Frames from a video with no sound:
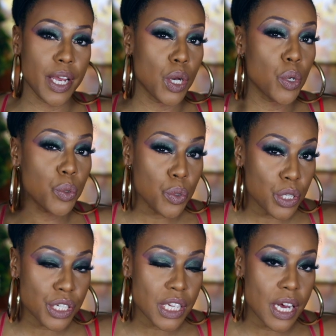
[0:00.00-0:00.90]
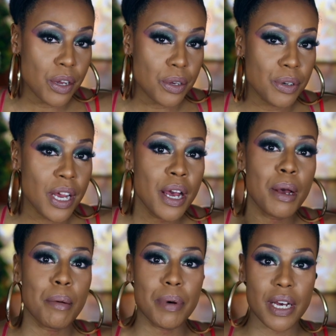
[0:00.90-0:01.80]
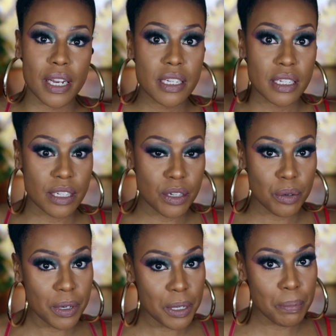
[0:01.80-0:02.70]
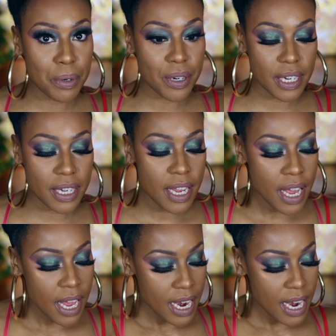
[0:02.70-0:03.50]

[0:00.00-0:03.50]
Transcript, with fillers: a cooler tone but it's still really pretty.